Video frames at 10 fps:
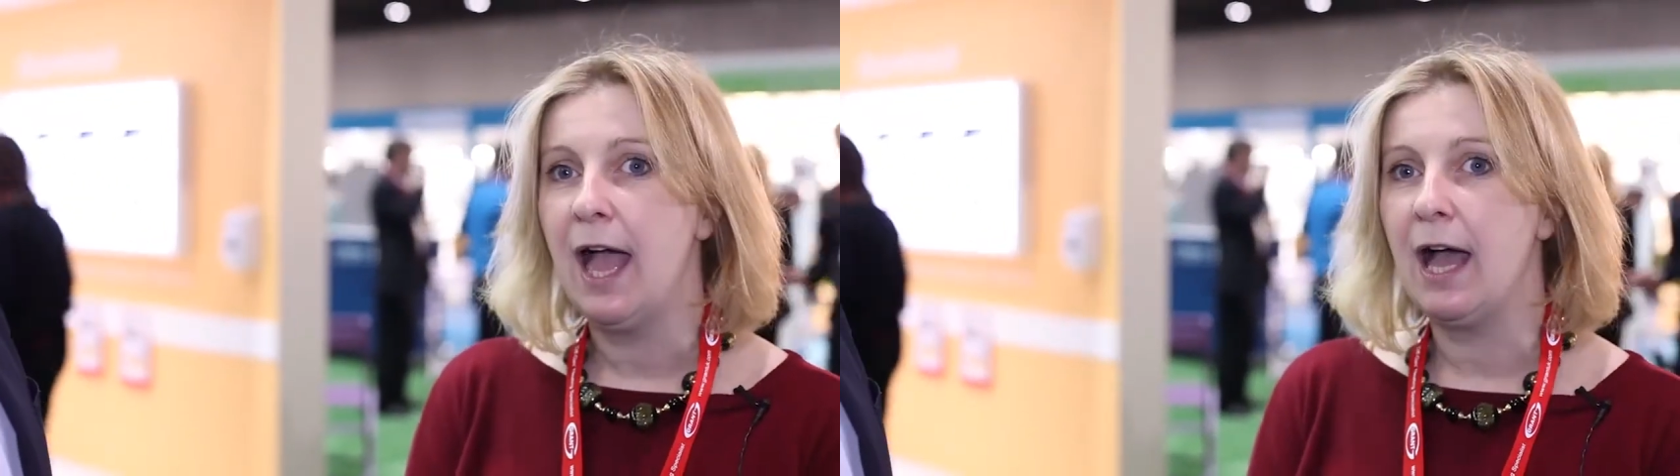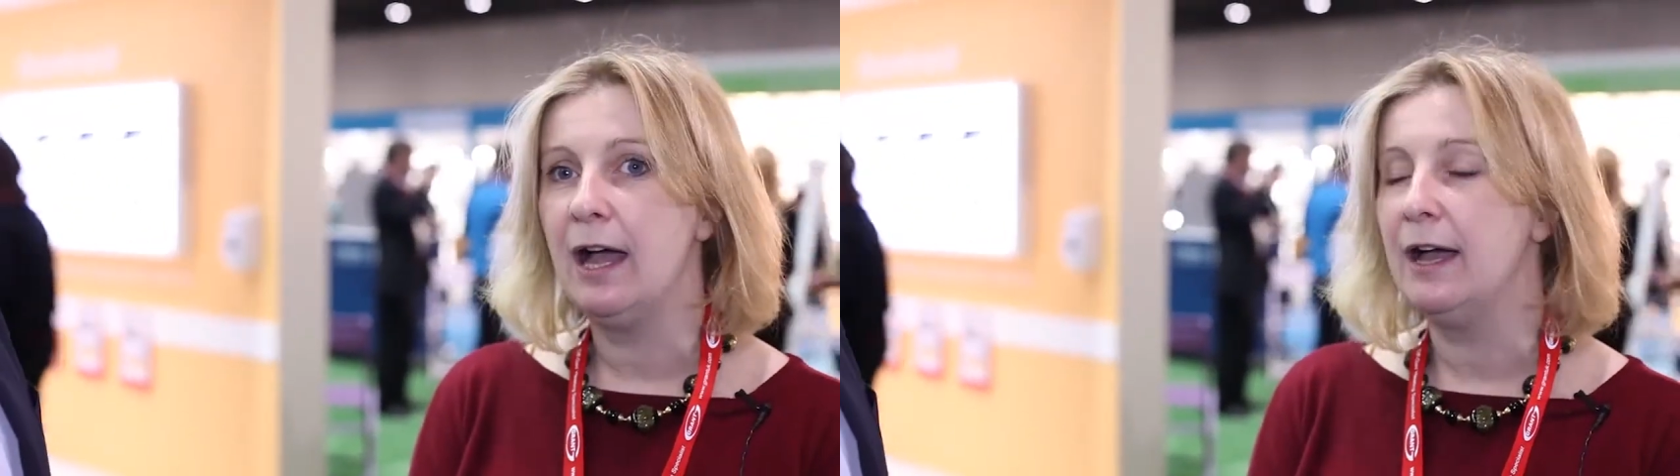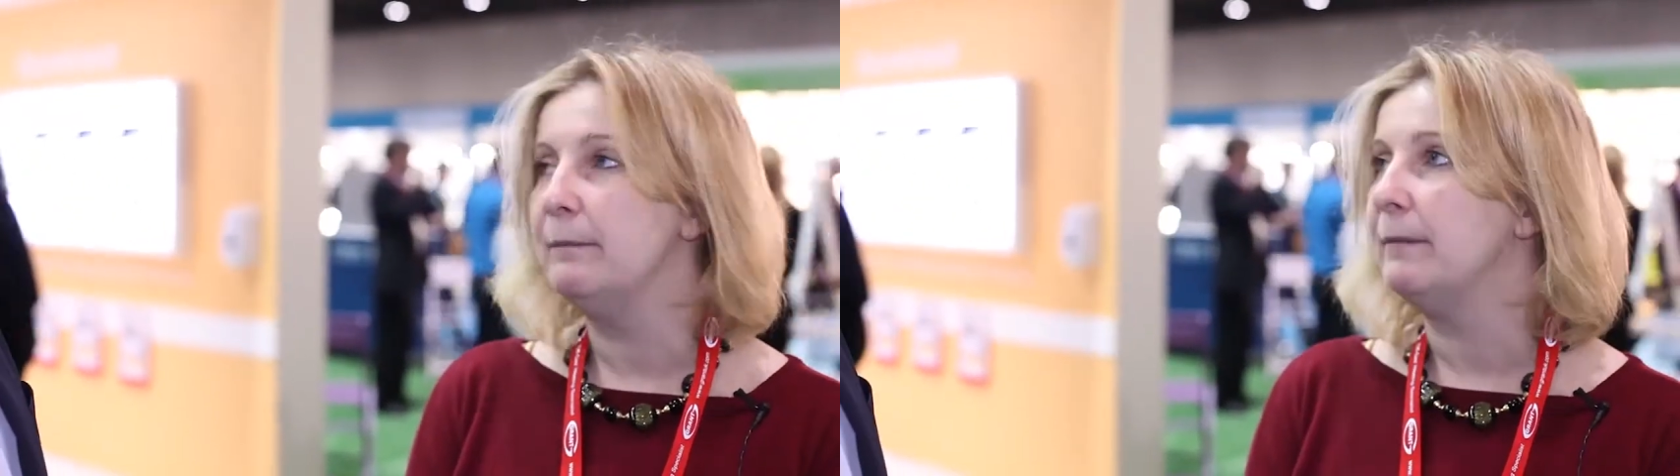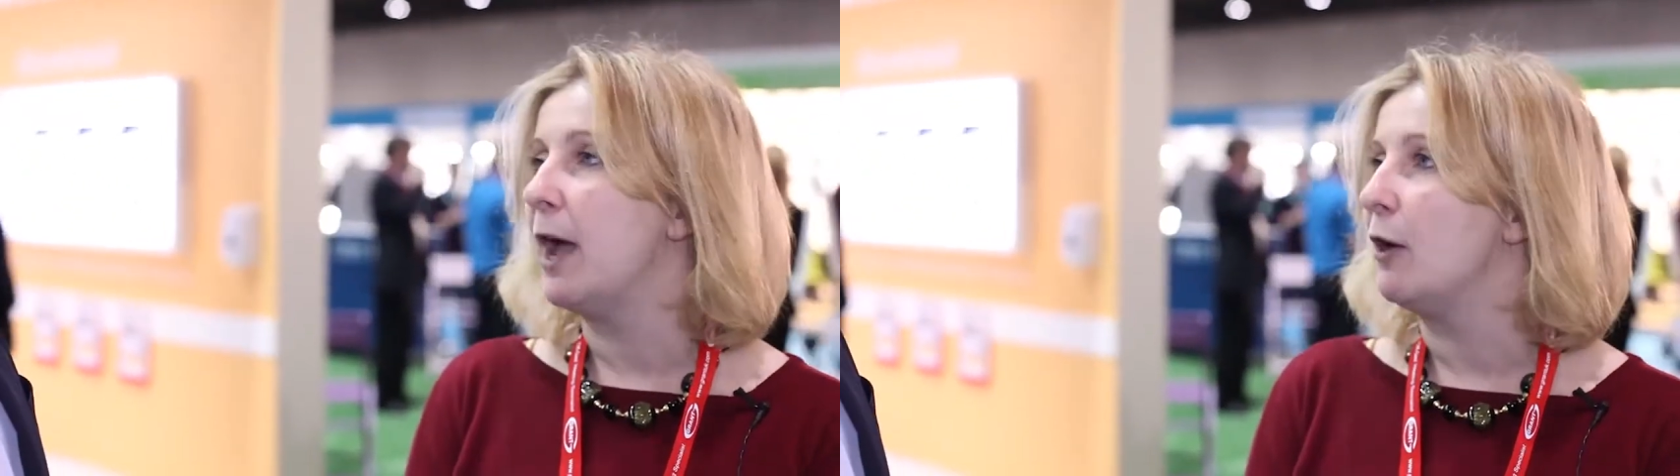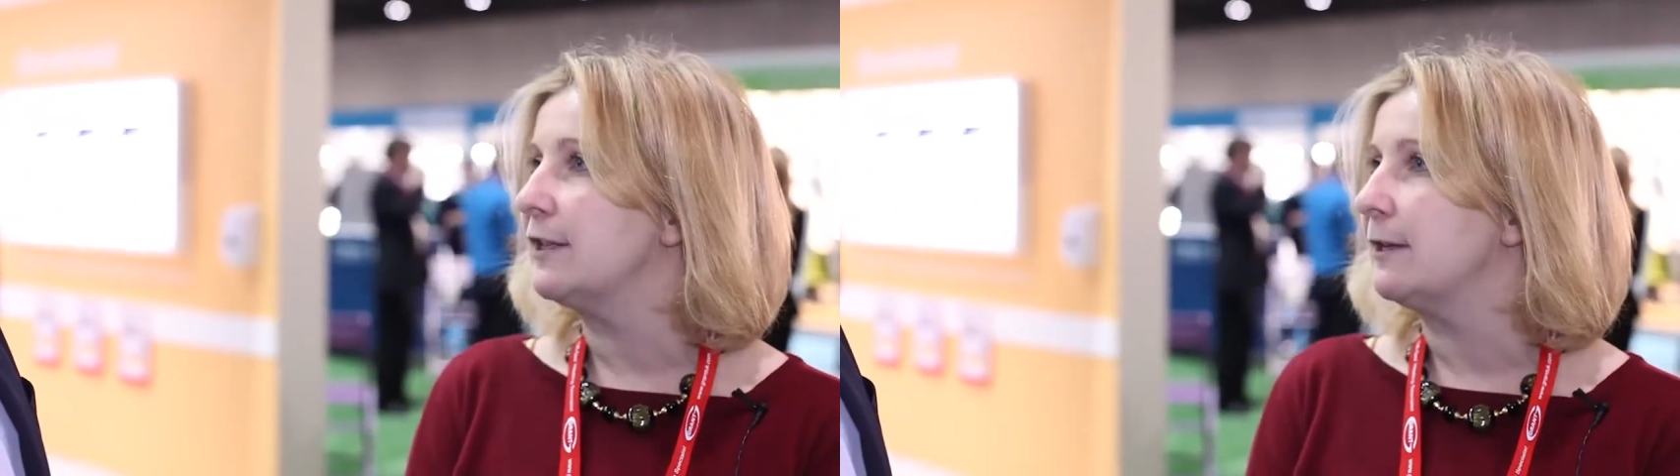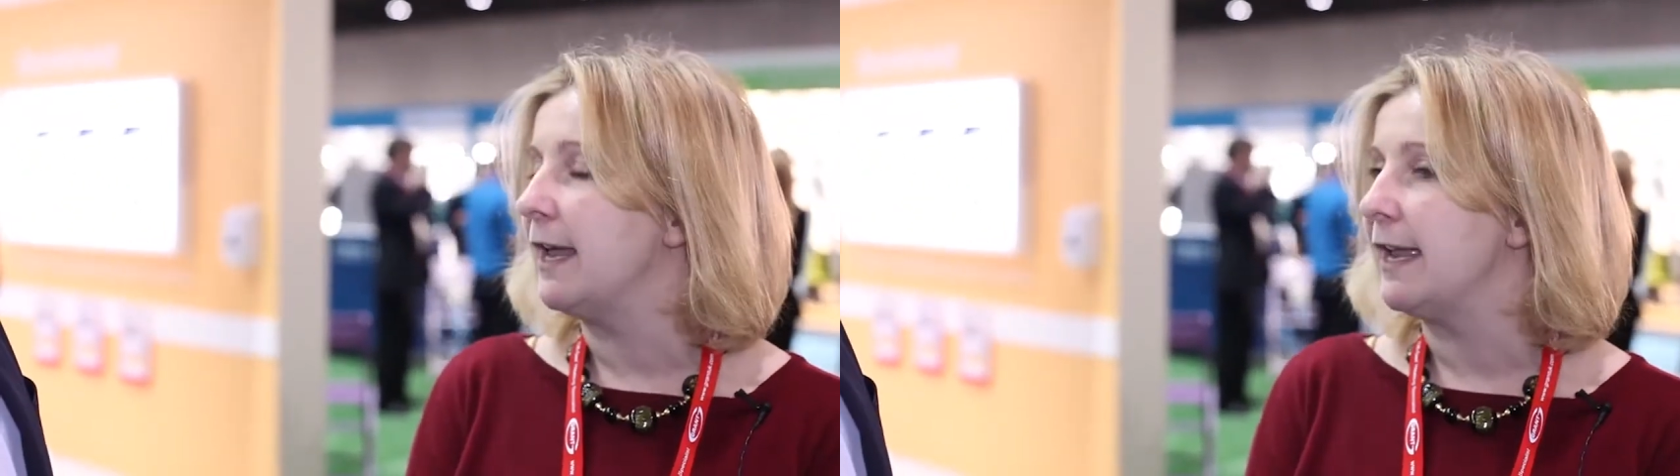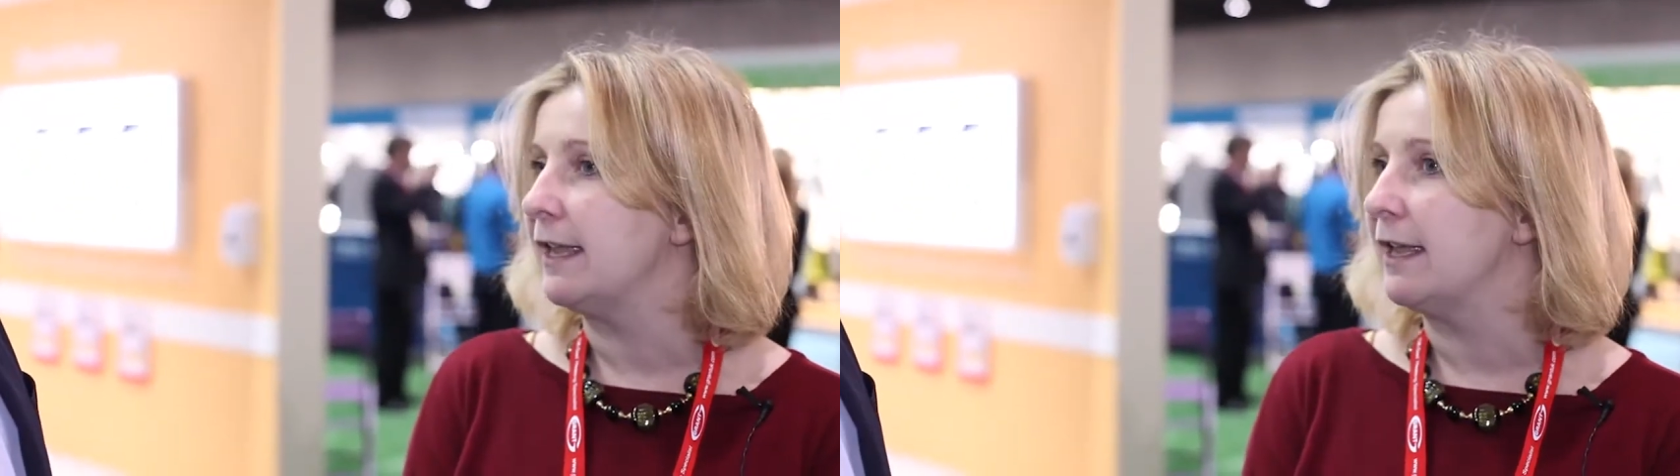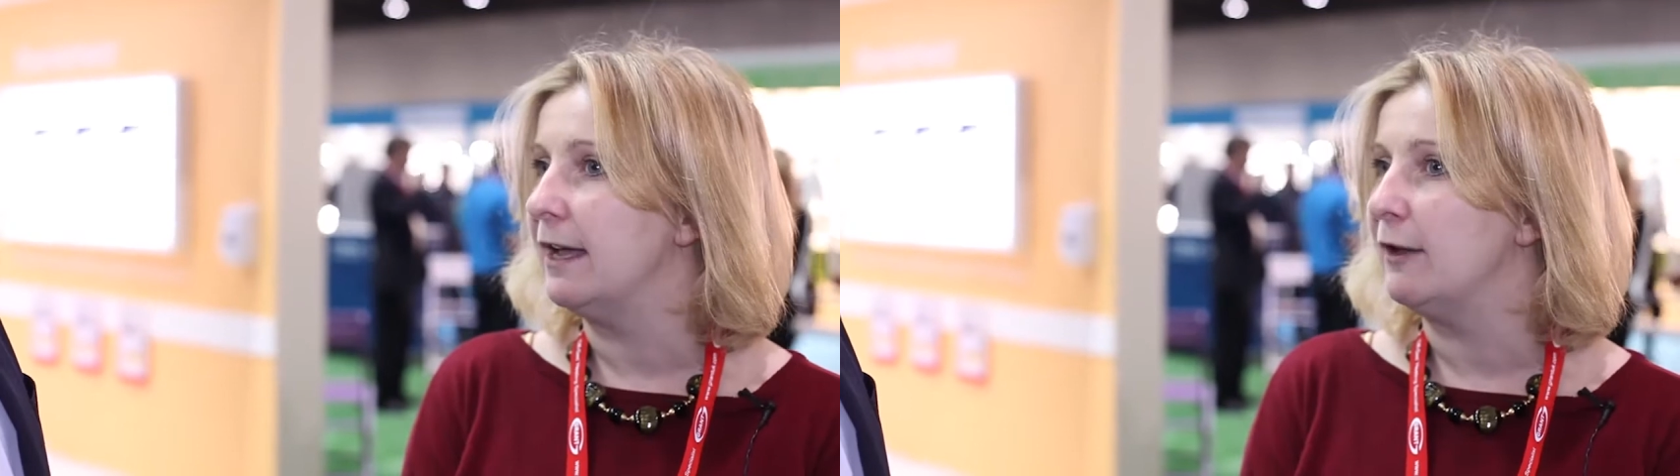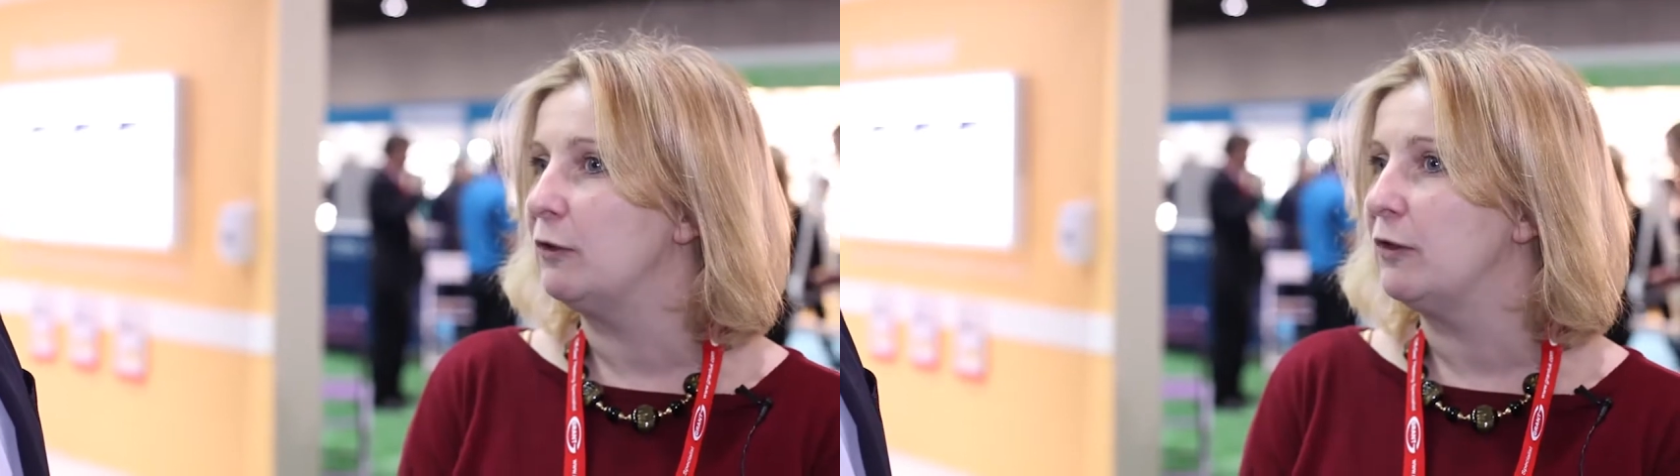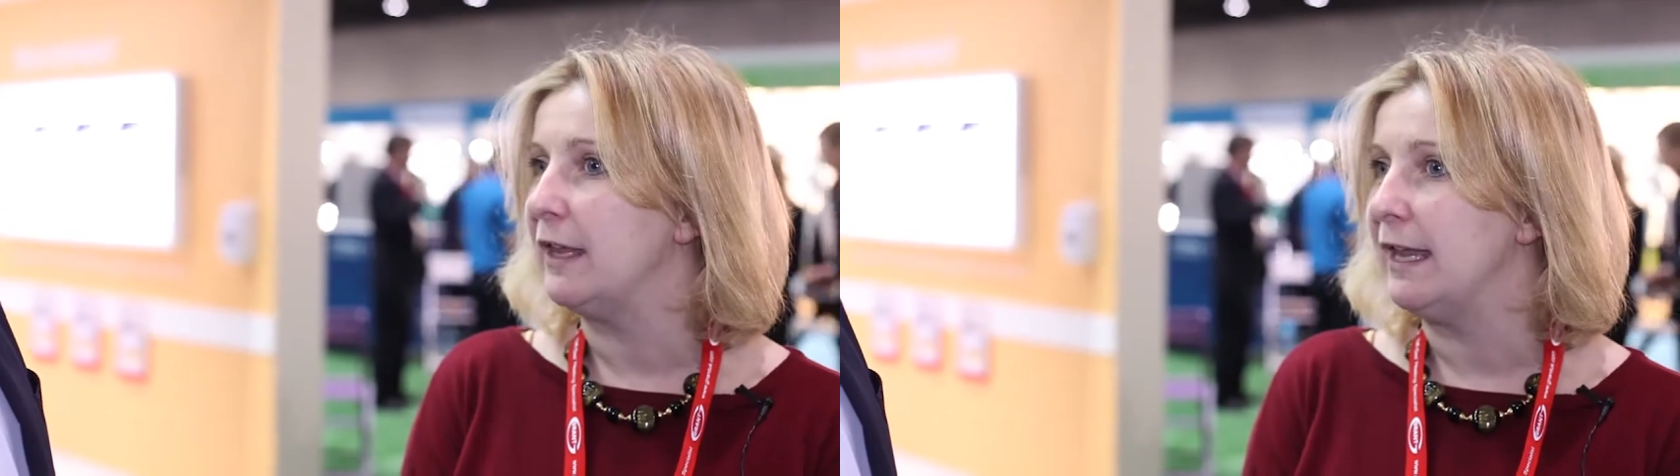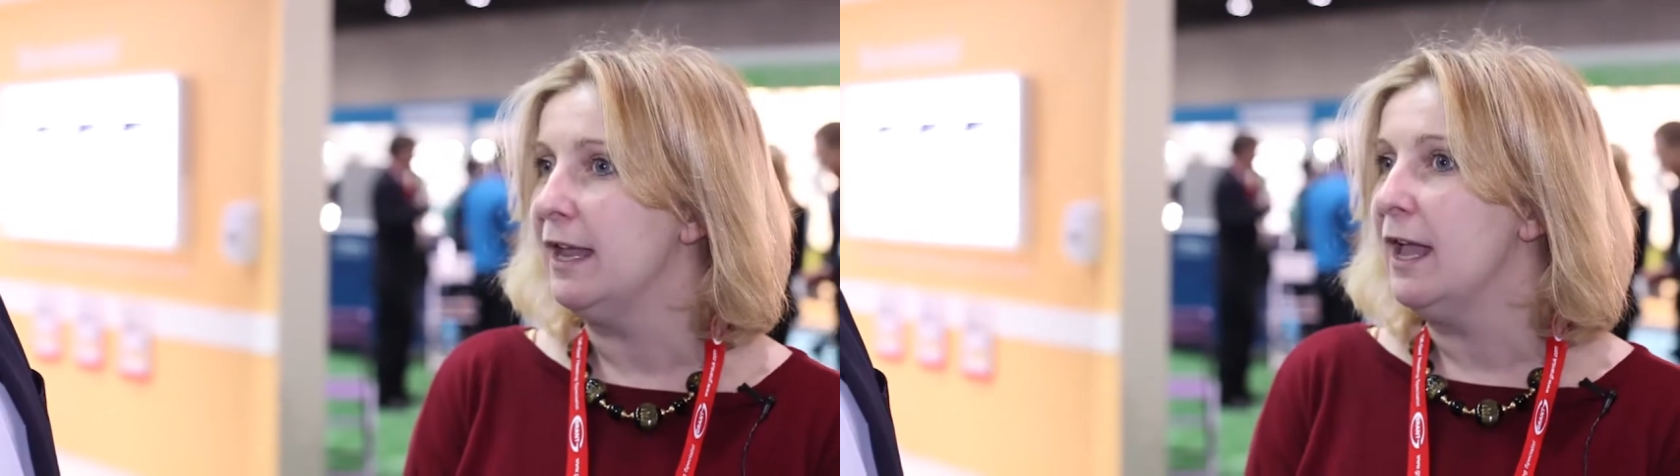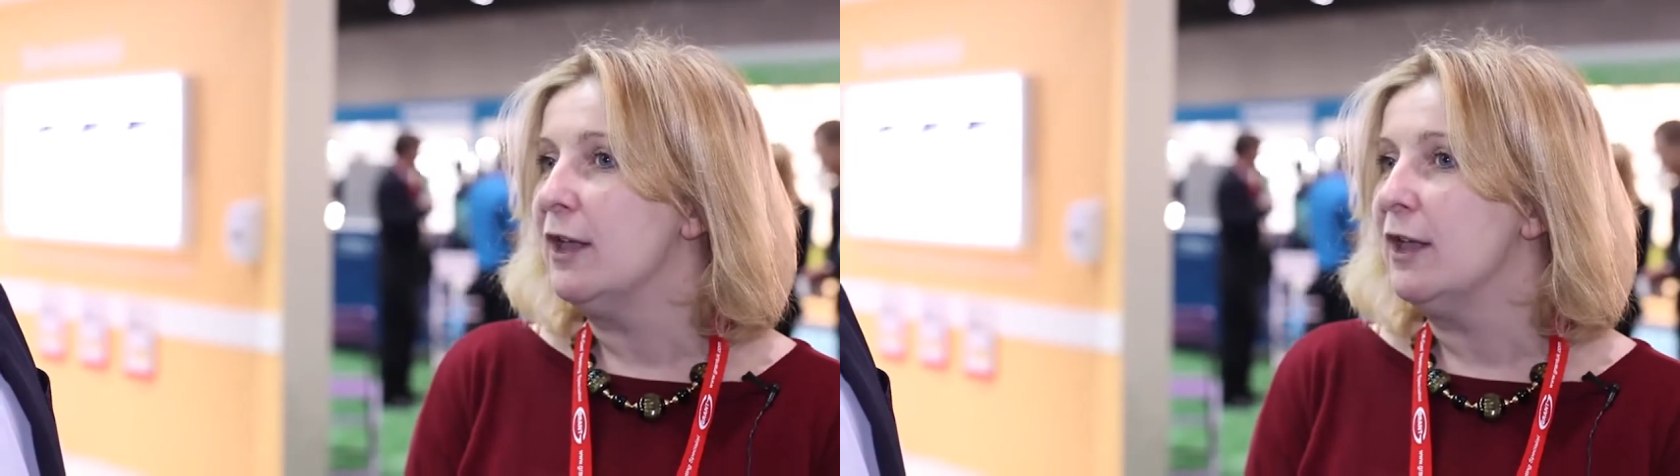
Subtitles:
I also like the